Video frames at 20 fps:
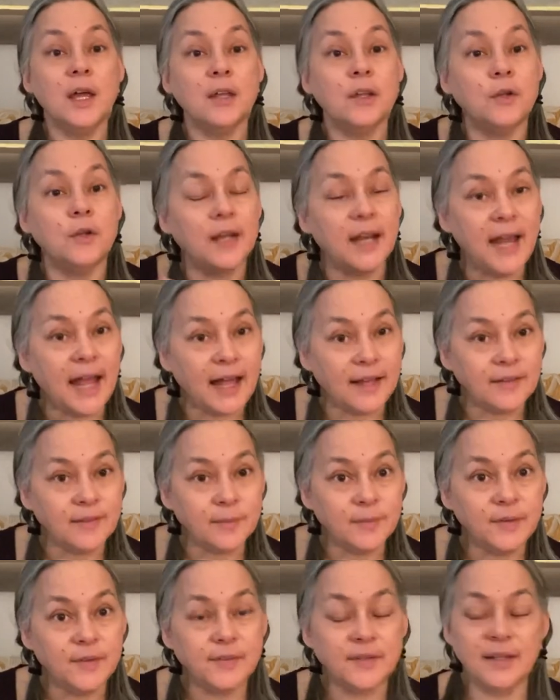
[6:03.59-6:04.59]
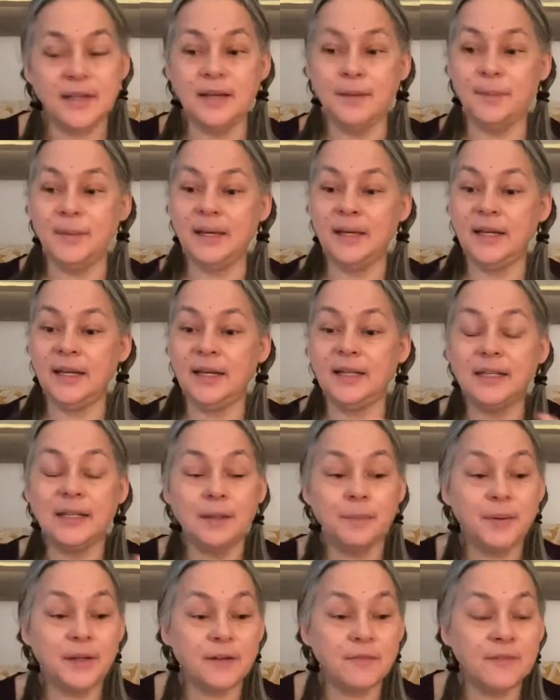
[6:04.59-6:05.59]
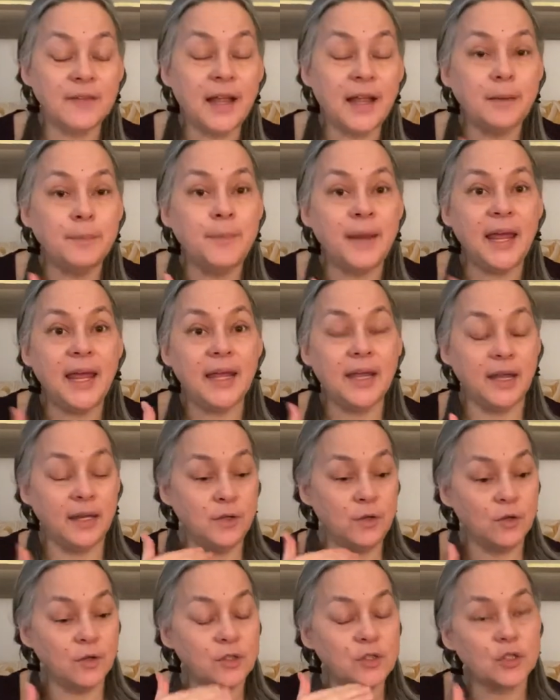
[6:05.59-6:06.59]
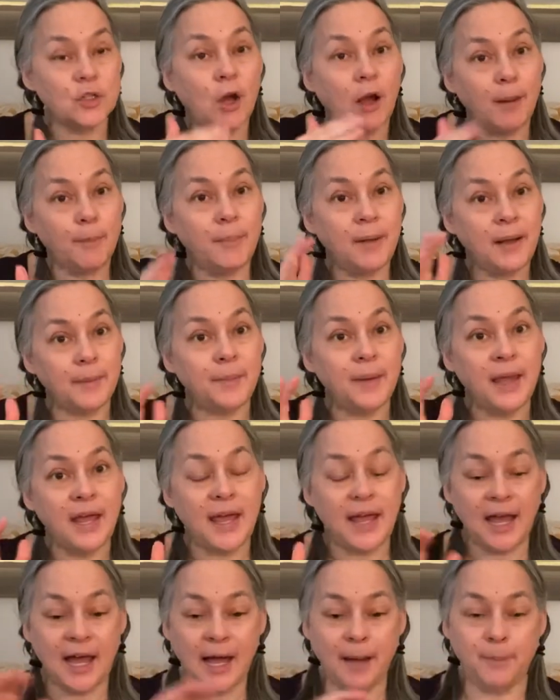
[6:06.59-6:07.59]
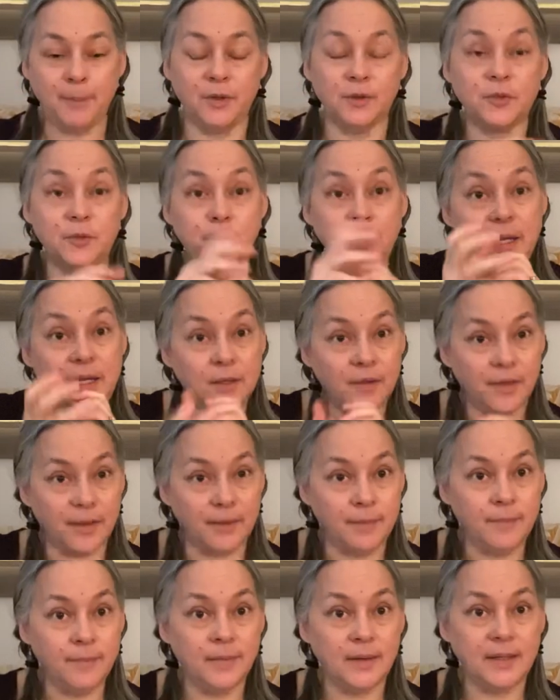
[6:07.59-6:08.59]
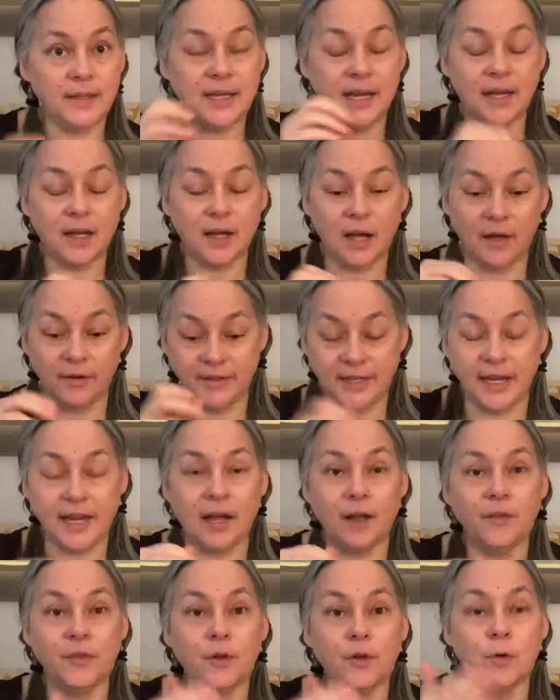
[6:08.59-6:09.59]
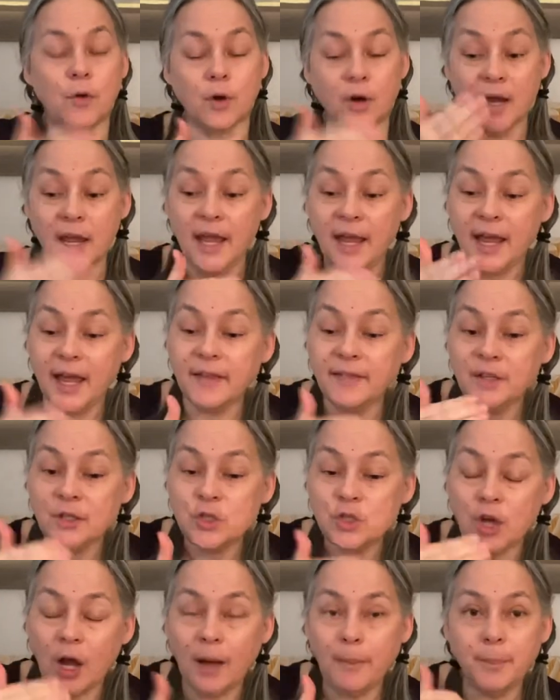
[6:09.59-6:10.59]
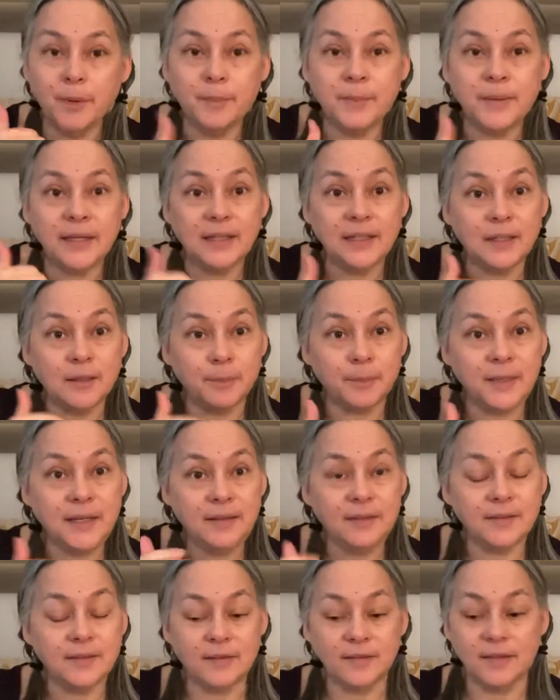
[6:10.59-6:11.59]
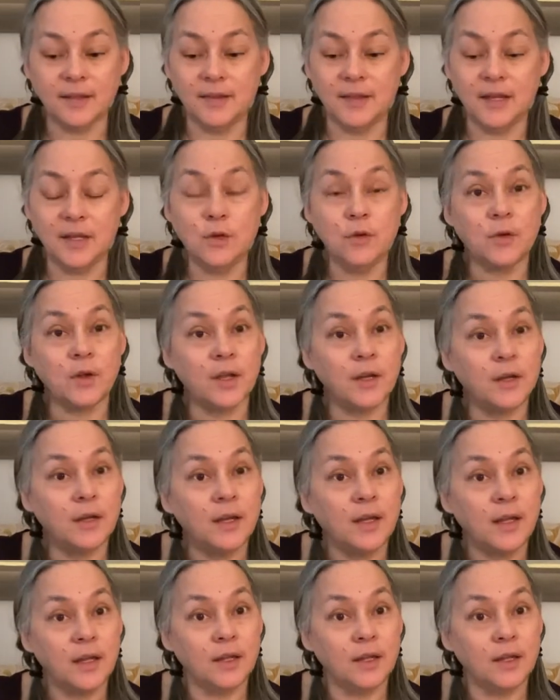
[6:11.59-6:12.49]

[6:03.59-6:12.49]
You can add some cinnamon, a little bit of nutmeg, and you can chop up apples, peel them, and take out the core, and then chop them in little pieces, and then you can